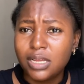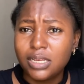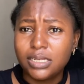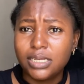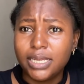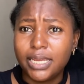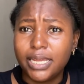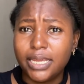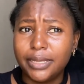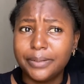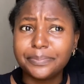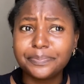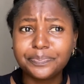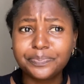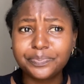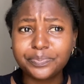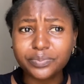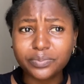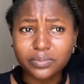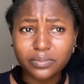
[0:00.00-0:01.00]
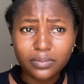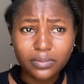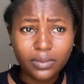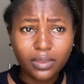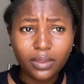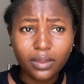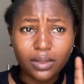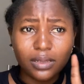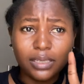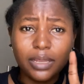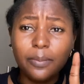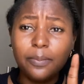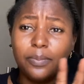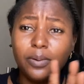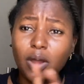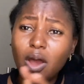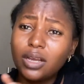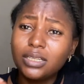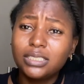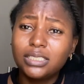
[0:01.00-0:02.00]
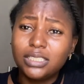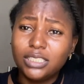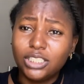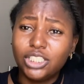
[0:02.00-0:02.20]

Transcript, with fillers: they they blocked the